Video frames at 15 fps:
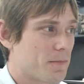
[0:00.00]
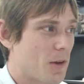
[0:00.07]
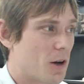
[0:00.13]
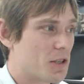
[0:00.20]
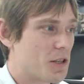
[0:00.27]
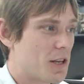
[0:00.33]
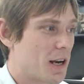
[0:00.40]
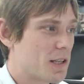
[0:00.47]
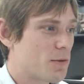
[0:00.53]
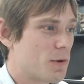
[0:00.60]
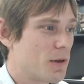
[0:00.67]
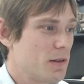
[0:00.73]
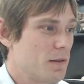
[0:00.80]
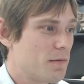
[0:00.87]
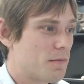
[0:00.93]
On to the next
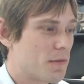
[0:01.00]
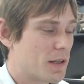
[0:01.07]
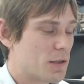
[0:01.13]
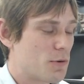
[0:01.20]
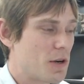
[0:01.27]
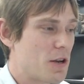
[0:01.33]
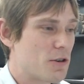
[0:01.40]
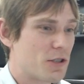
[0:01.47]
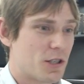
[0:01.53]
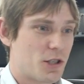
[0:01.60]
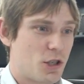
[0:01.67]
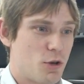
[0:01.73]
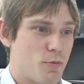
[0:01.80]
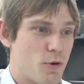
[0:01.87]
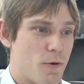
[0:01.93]
one. This one here is a
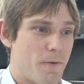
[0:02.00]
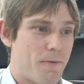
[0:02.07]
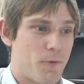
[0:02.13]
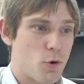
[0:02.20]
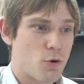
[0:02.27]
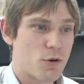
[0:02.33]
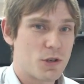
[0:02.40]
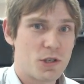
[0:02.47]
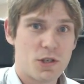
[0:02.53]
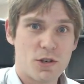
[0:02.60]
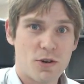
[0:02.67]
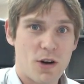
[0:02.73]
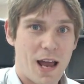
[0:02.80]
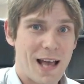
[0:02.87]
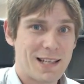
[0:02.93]
Subaru
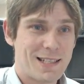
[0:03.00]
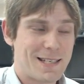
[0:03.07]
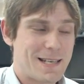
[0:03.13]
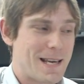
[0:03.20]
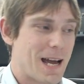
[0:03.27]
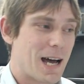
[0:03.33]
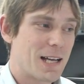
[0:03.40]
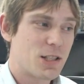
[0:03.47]
Forester STI.